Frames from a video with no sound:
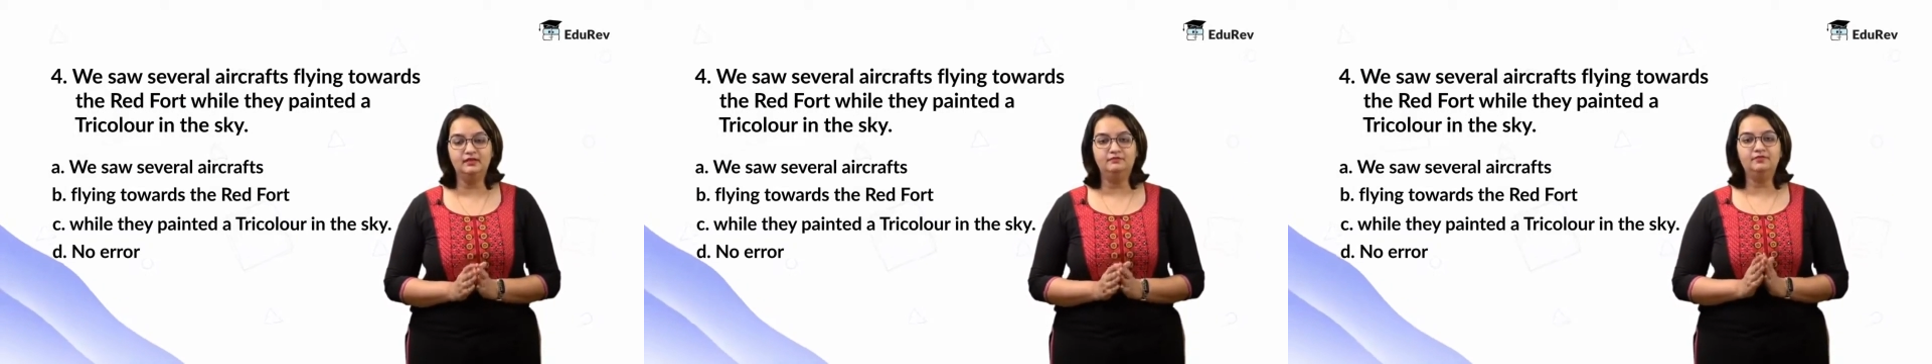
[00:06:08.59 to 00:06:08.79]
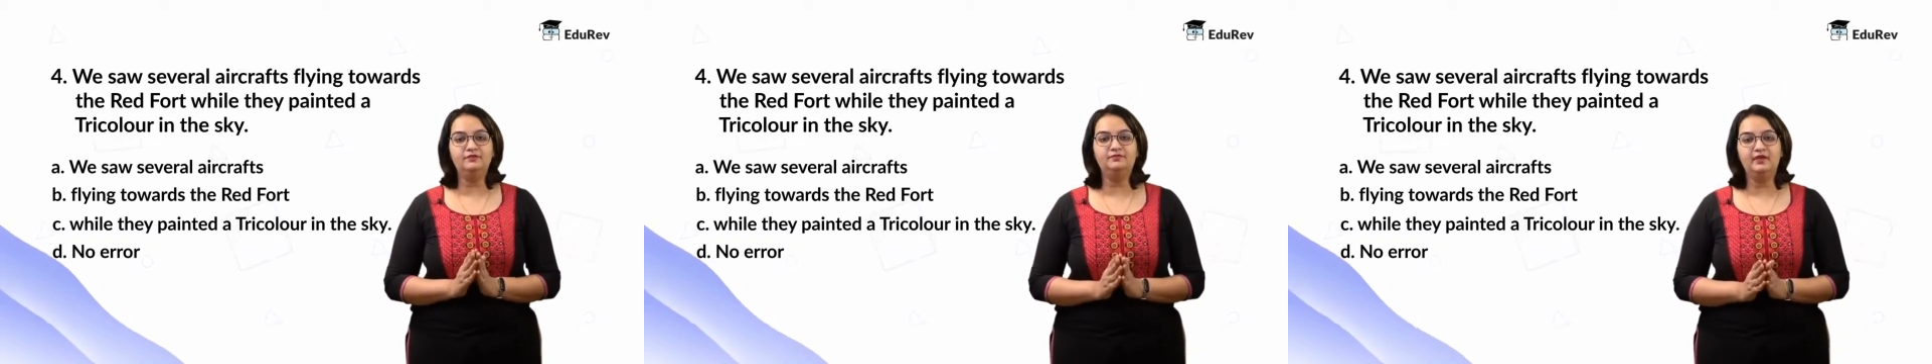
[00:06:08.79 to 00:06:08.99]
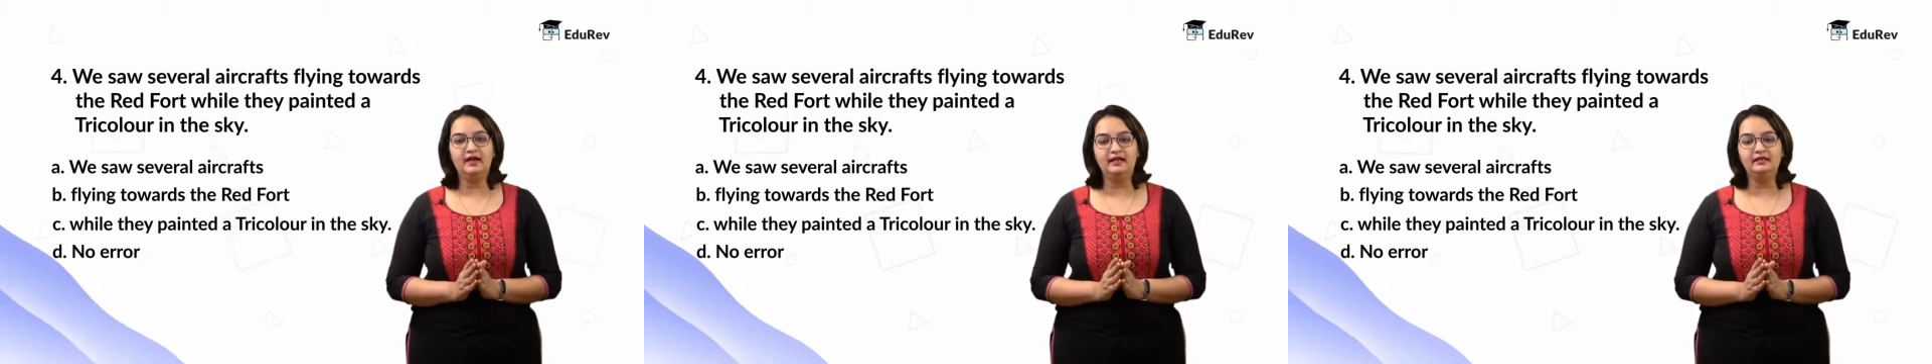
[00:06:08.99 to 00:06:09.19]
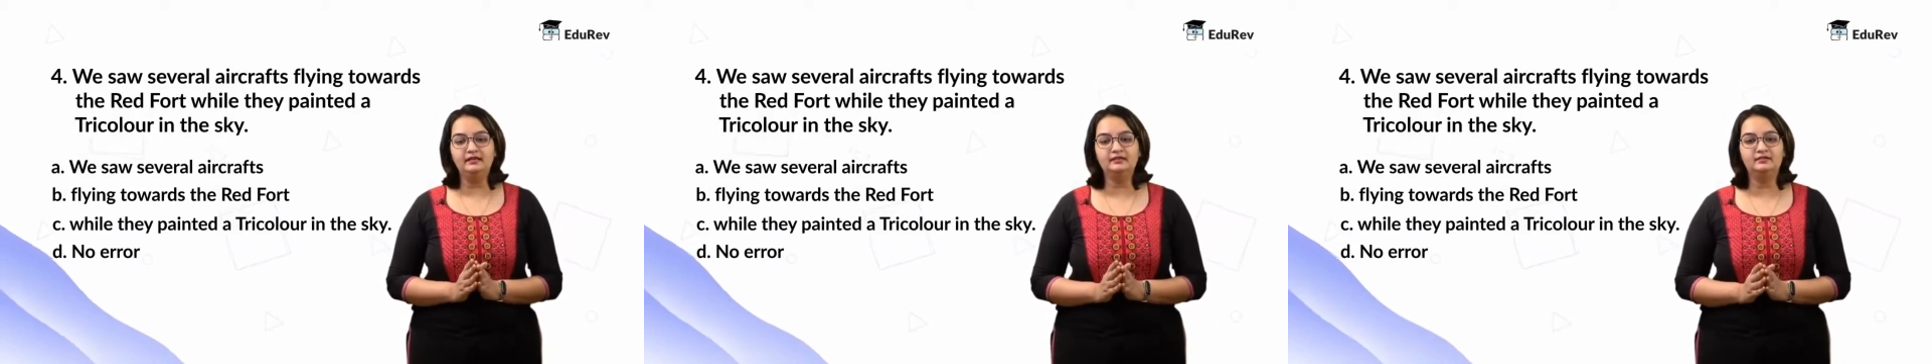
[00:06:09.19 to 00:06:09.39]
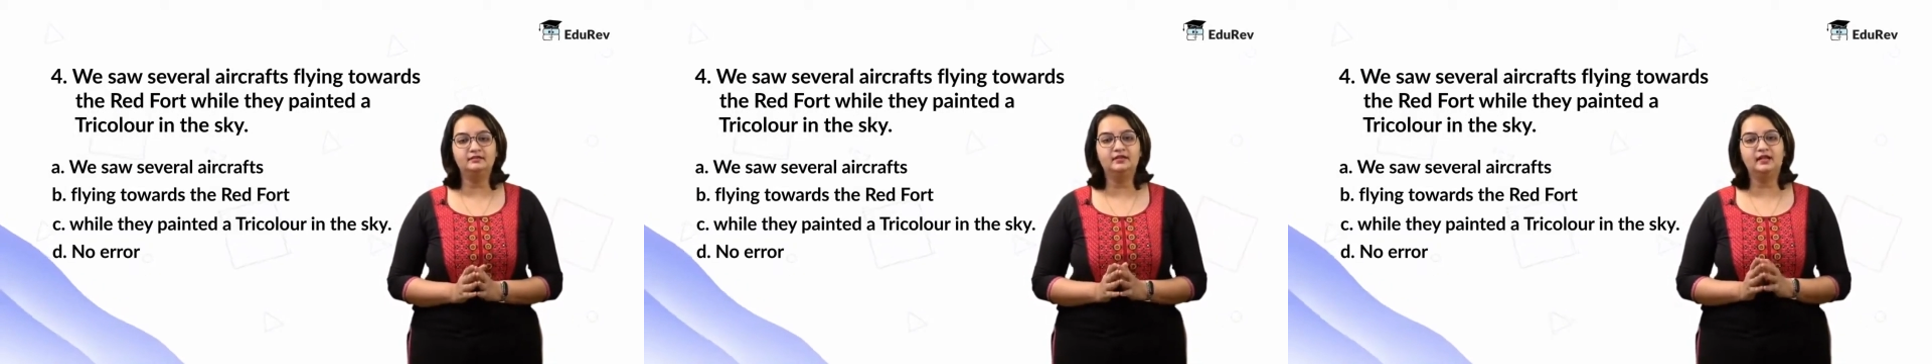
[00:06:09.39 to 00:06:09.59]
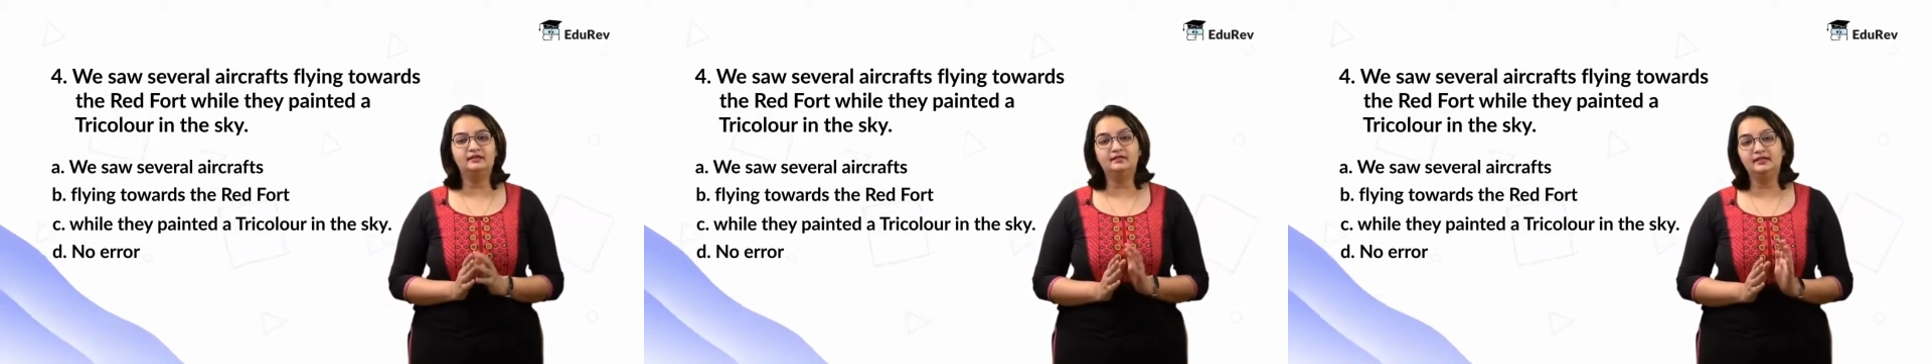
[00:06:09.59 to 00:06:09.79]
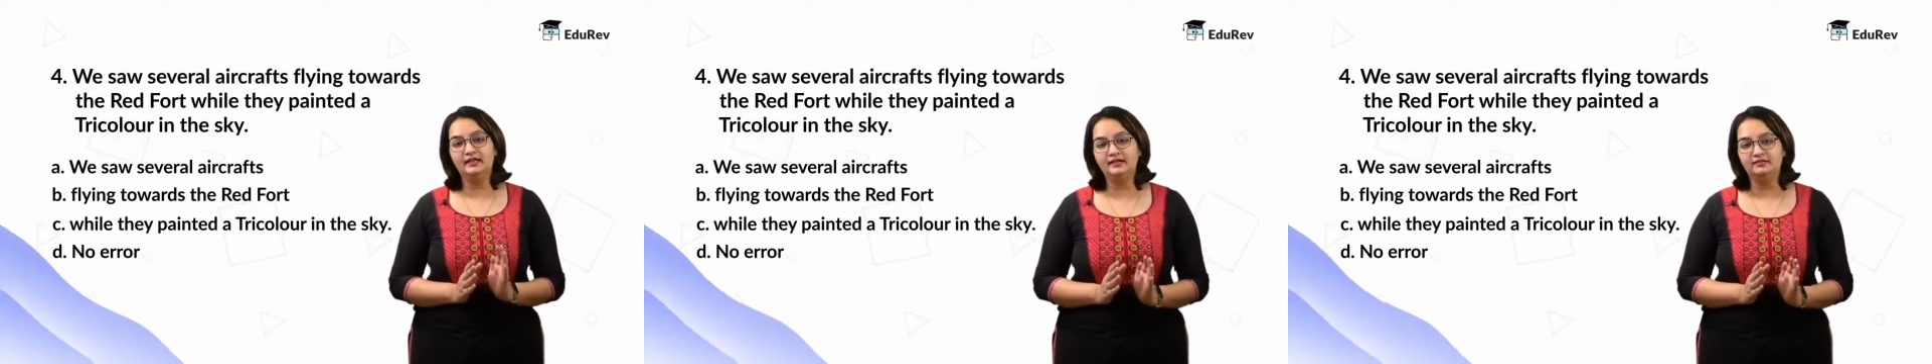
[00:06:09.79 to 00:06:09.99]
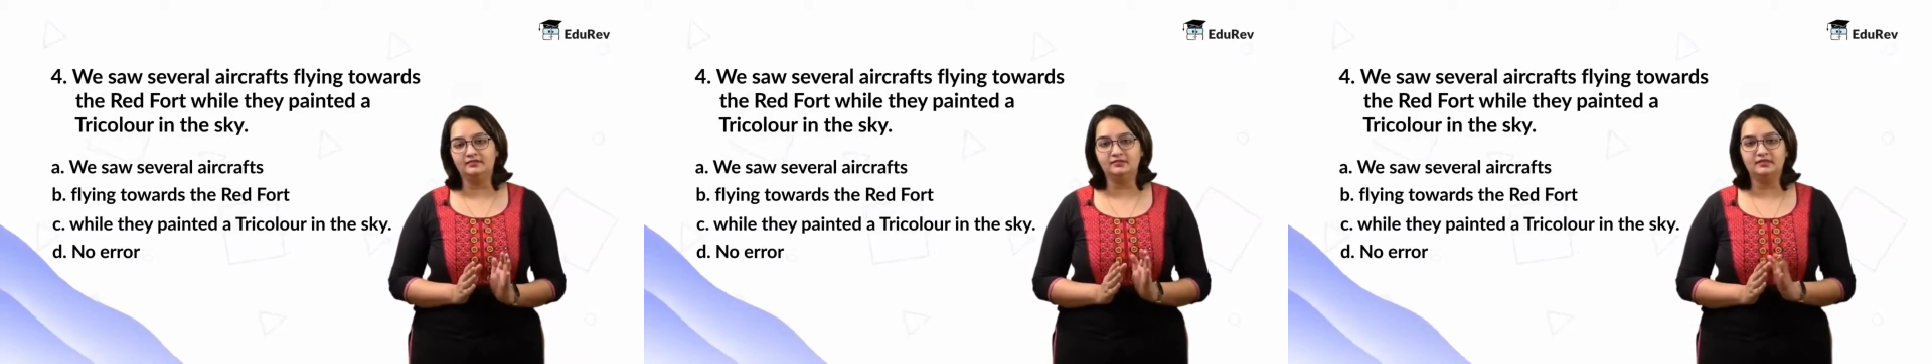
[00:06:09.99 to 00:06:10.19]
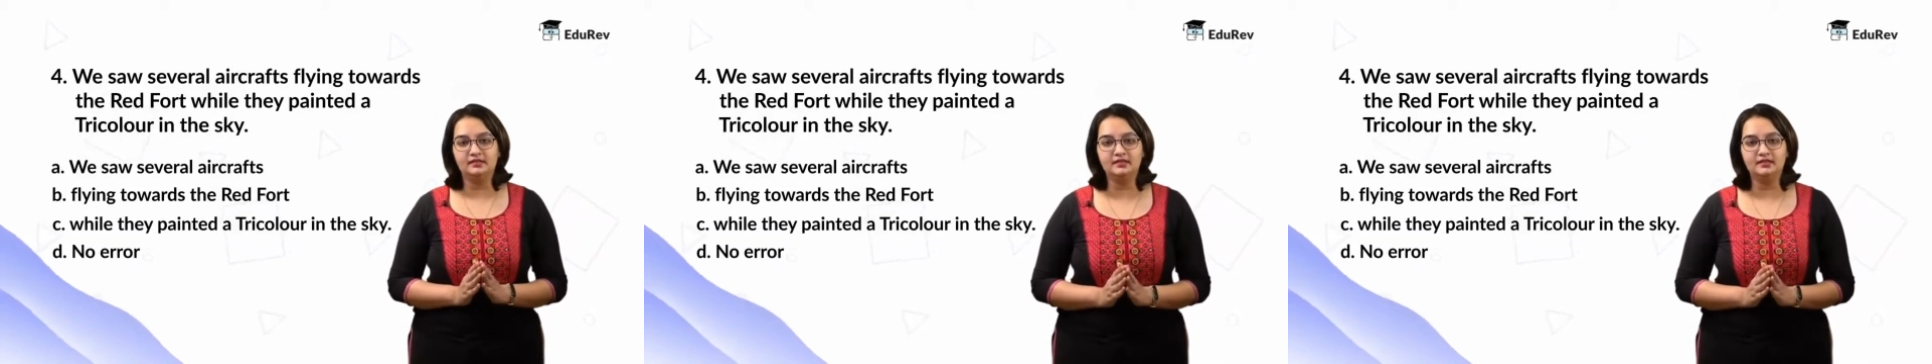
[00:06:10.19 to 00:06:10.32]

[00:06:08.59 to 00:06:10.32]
we find that the error